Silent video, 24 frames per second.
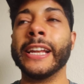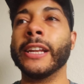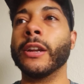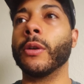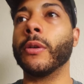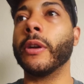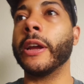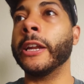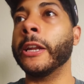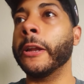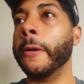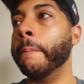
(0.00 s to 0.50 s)
In
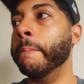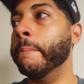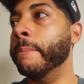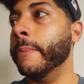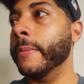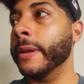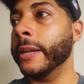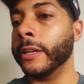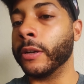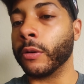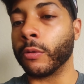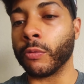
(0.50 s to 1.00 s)

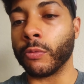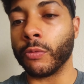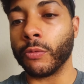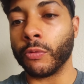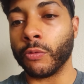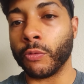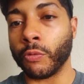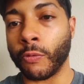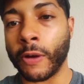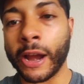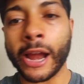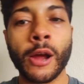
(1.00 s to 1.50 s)
the
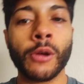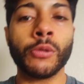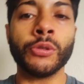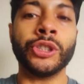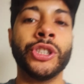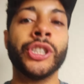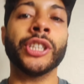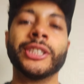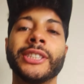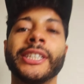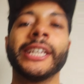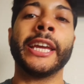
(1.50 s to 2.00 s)

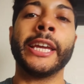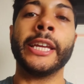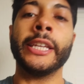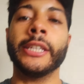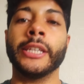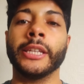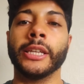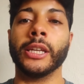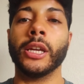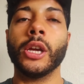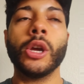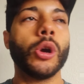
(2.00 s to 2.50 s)
round just
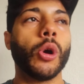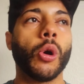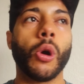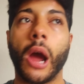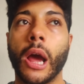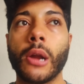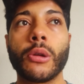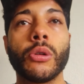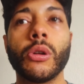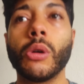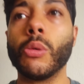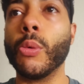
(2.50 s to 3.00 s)
ended. Or
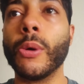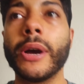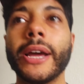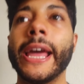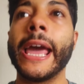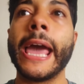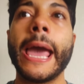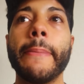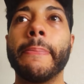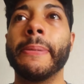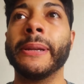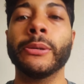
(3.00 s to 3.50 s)
I don't know
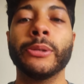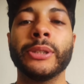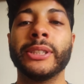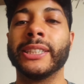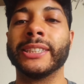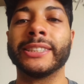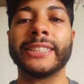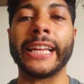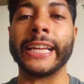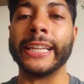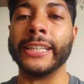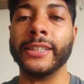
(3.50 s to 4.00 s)
what happened. It was
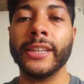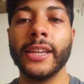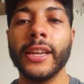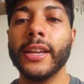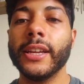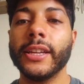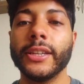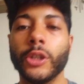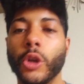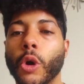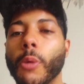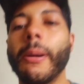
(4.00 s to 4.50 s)
just like
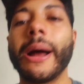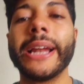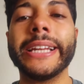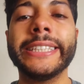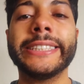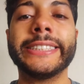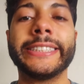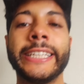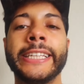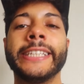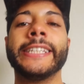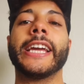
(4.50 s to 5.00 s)

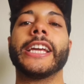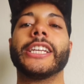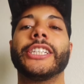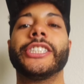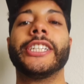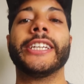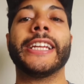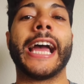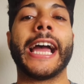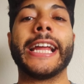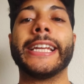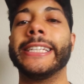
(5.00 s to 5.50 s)
nobody seen that
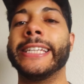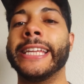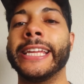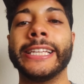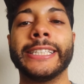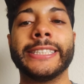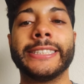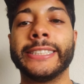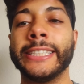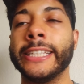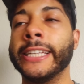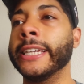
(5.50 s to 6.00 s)
shit. I
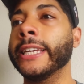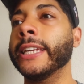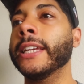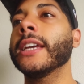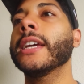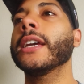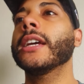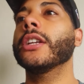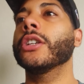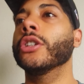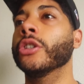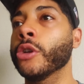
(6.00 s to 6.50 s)
didn't see
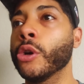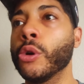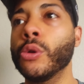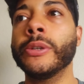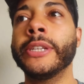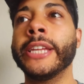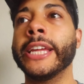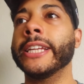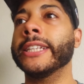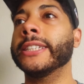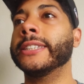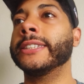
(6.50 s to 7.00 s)
it.
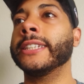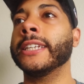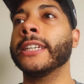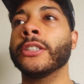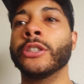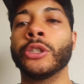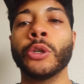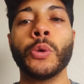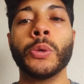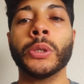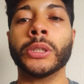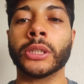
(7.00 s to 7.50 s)
Dude didn't see
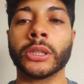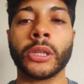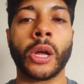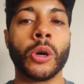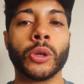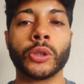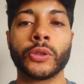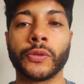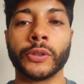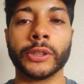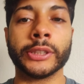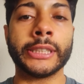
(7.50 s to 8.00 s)
it. Dude was
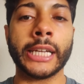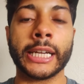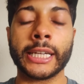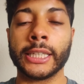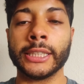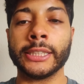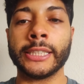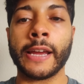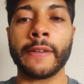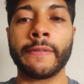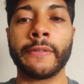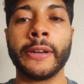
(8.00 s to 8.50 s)
lost for
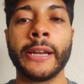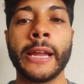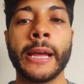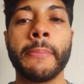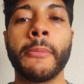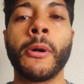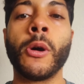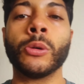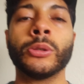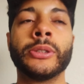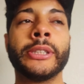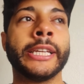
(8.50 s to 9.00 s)
seconds after
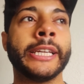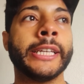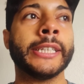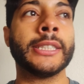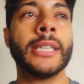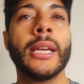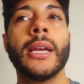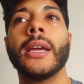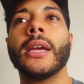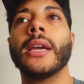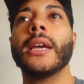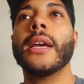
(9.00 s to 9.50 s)
that. My whole thing
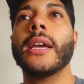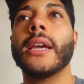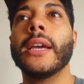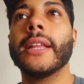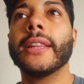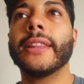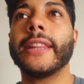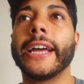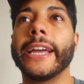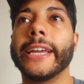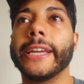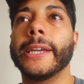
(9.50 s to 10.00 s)
is,
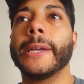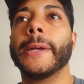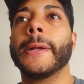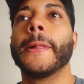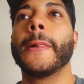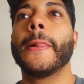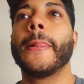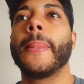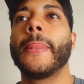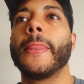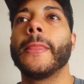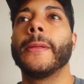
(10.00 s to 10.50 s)
like,
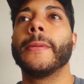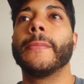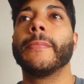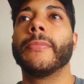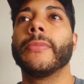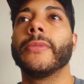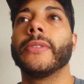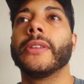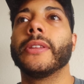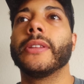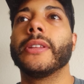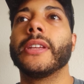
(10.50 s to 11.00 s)

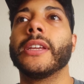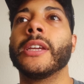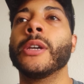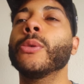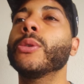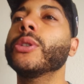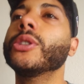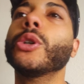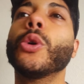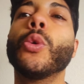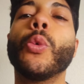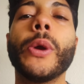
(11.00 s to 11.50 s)
it
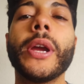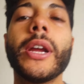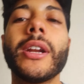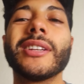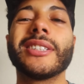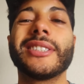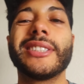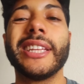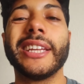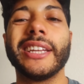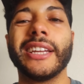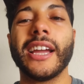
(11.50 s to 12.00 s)
was the
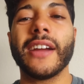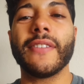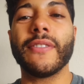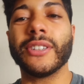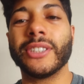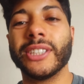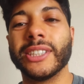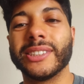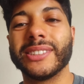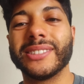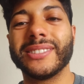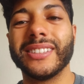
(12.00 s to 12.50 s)
weirdest thing
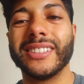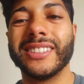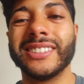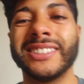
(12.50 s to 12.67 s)
ever. Just